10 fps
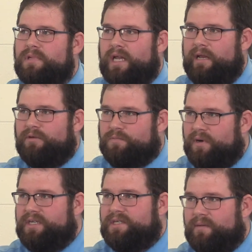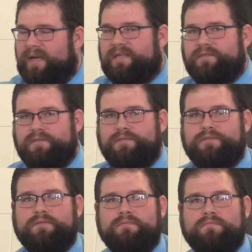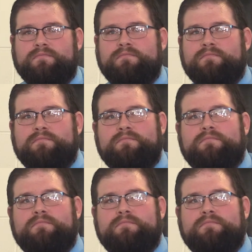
And he was preaching a message. Yes, he was.